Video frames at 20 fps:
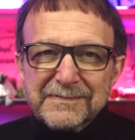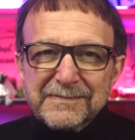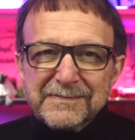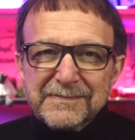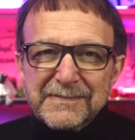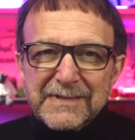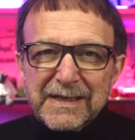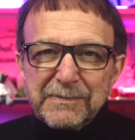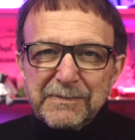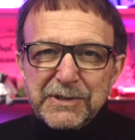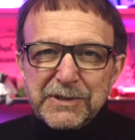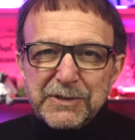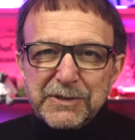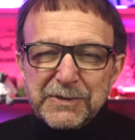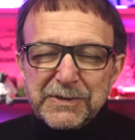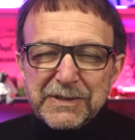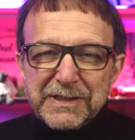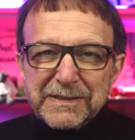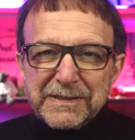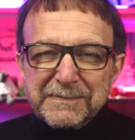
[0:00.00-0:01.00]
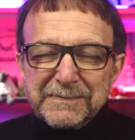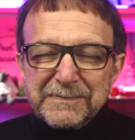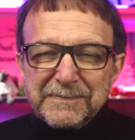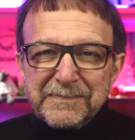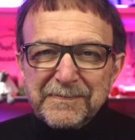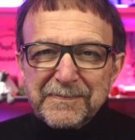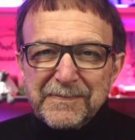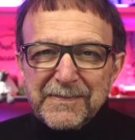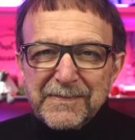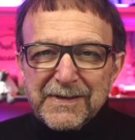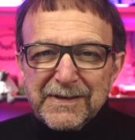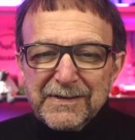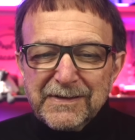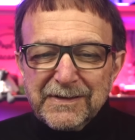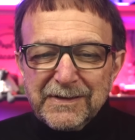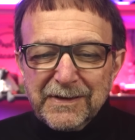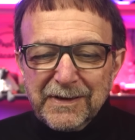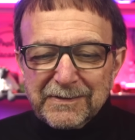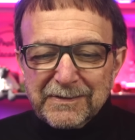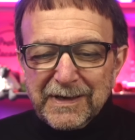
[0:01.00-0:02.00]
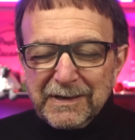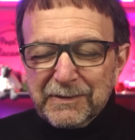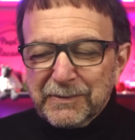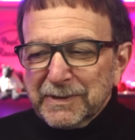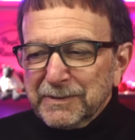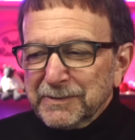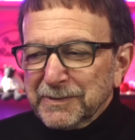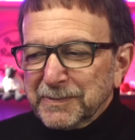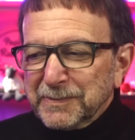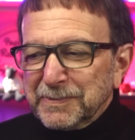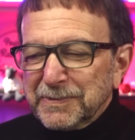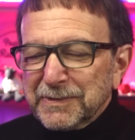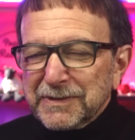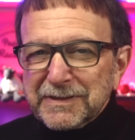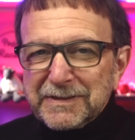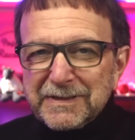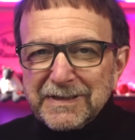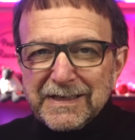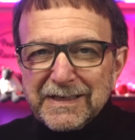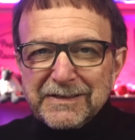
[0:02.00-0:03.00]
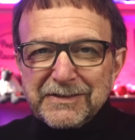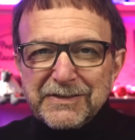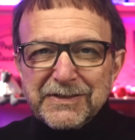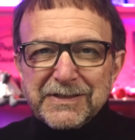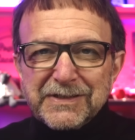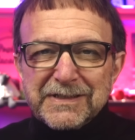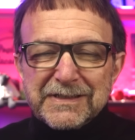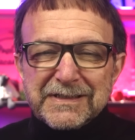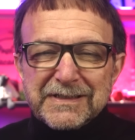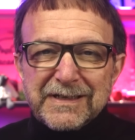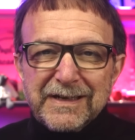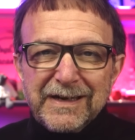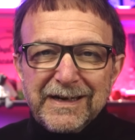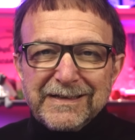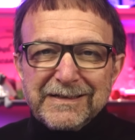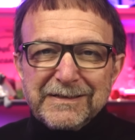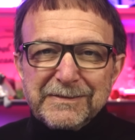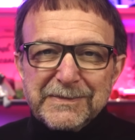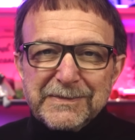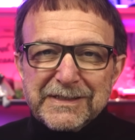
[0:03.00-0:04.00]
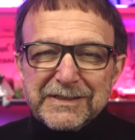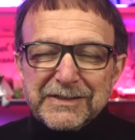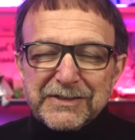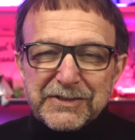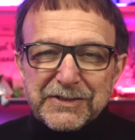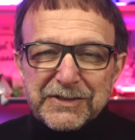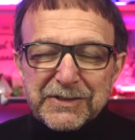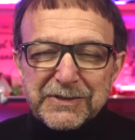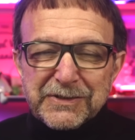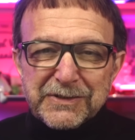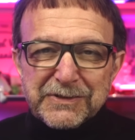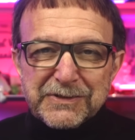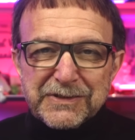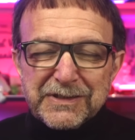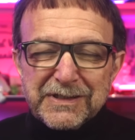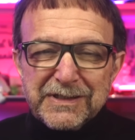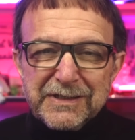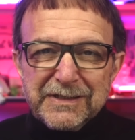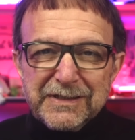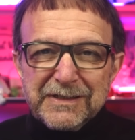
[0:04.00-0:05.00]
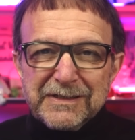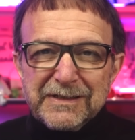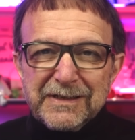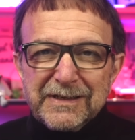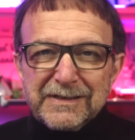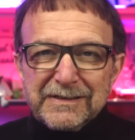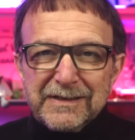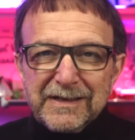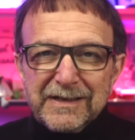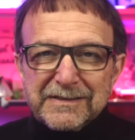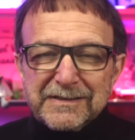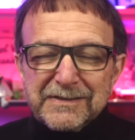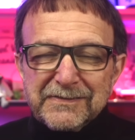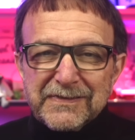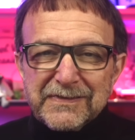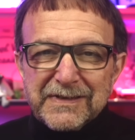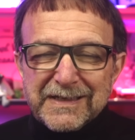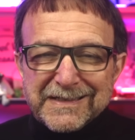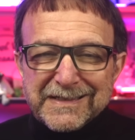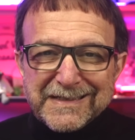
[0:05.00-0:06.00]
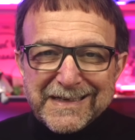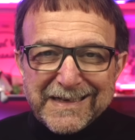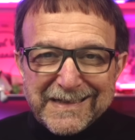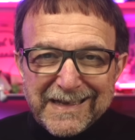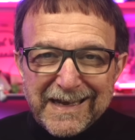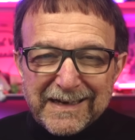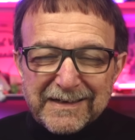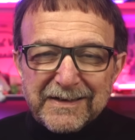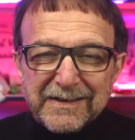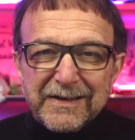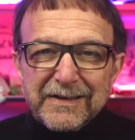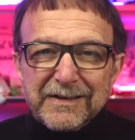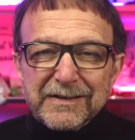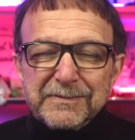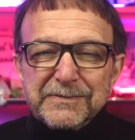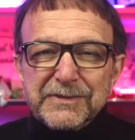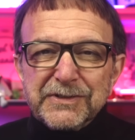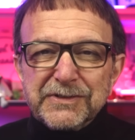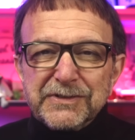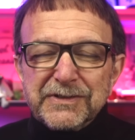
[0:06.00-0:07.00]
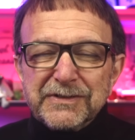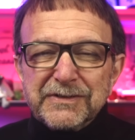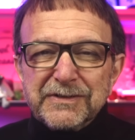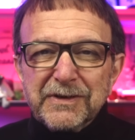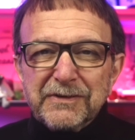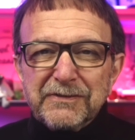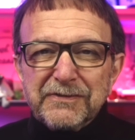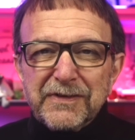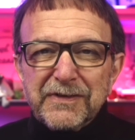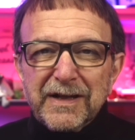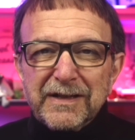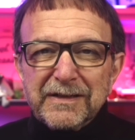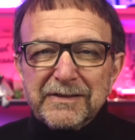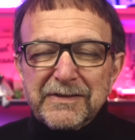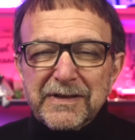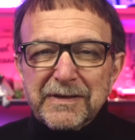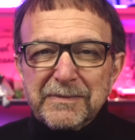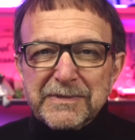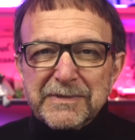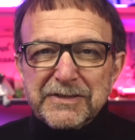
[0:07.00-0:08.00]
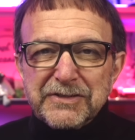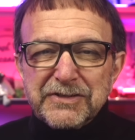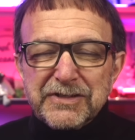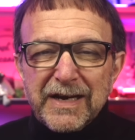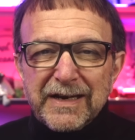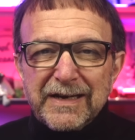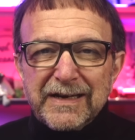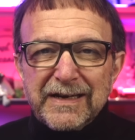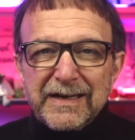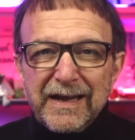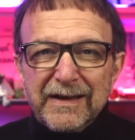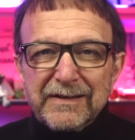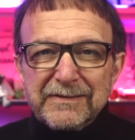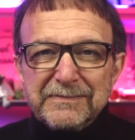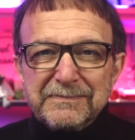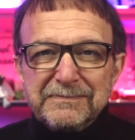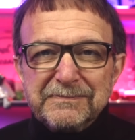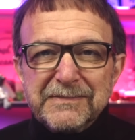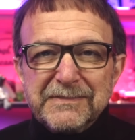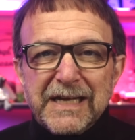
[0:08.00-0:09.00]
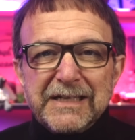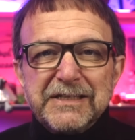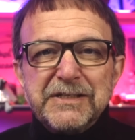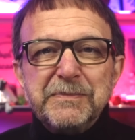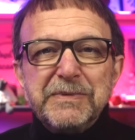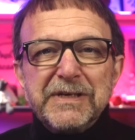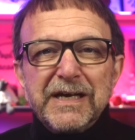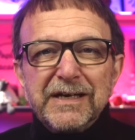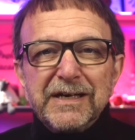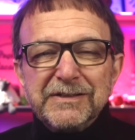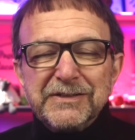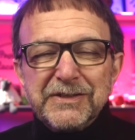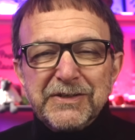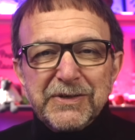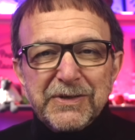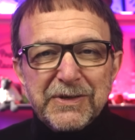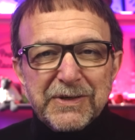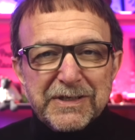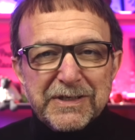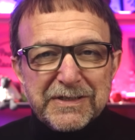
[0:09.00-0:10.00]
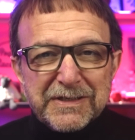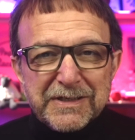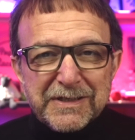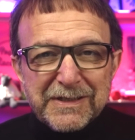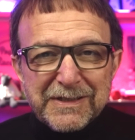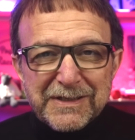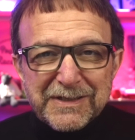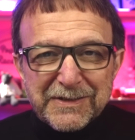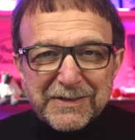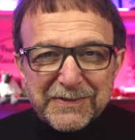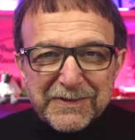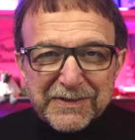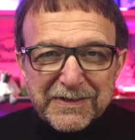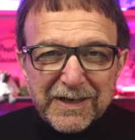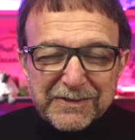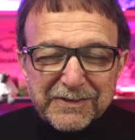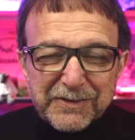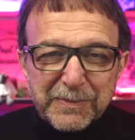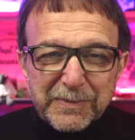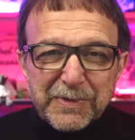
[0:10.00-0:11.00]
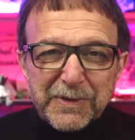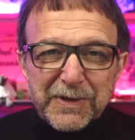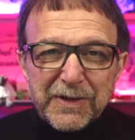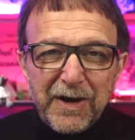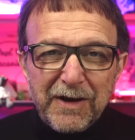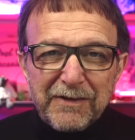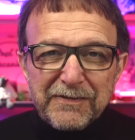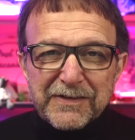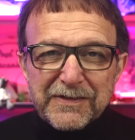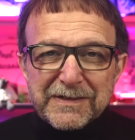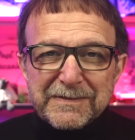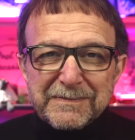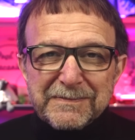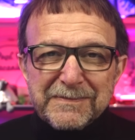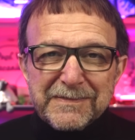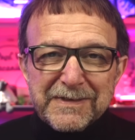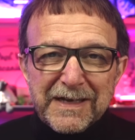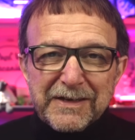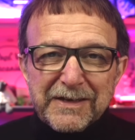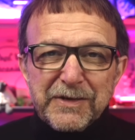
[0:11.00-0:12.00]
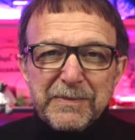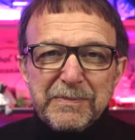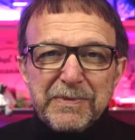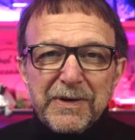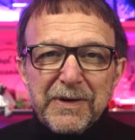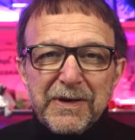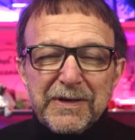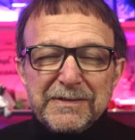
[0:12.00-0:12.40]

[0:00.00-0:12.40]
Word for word: Absolutely. All right, we will put a link to this column in the show notes. Uh, lots of links in that column. You should go follow them and check it out. That's Beyond the Noise with Dr. Paul Offit. Thank you, Paul.